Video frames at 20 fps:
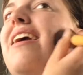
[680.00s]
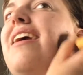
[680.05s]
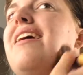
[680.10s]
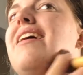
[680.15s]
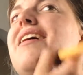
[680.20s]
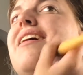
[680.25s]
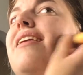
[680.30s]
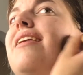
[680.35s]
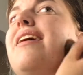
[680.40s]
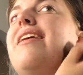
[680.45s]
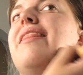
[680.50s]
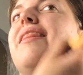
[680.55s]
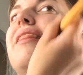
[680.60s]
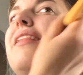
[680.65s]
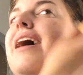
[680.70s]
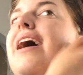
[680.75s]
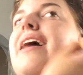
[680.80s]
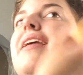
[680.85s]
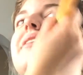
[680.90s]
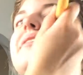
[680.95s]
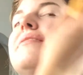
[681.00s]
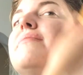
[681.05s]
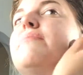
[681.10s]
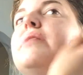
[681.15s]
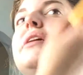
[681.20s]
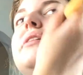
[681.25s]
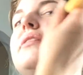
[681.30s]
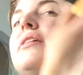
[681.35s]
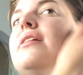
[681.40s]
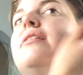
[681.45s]
And that is
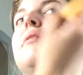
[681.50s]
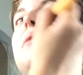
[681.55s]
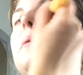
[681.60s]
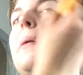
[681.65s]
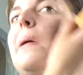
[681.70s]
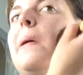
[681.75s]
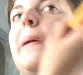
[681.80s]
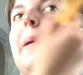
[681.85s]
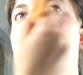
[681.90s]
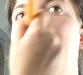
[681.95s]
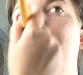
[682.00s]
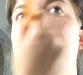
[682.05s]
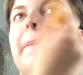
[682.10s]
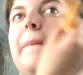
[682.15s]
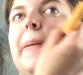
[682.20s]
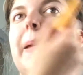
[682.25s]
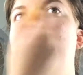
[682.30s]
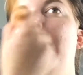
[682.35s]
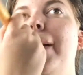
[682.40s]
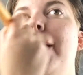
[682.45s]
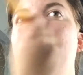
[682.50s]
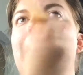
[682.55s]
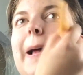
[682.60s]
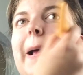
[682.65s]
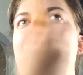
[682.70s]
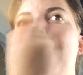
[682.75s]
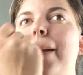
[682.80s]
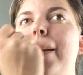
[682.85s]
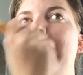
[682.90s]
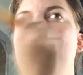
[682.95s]
amazing,
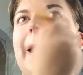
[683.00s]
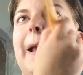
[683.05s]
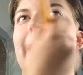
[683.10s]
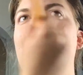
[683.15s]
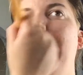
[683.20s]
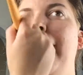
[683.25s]
because